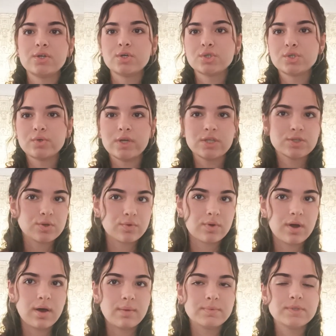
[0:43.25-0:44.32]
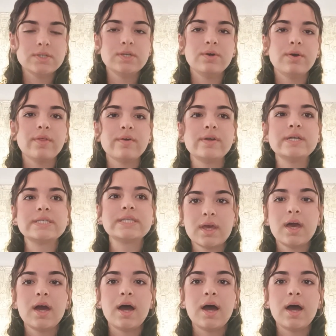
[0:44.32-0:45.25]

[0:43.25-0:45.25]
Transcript: not to interrupt the others,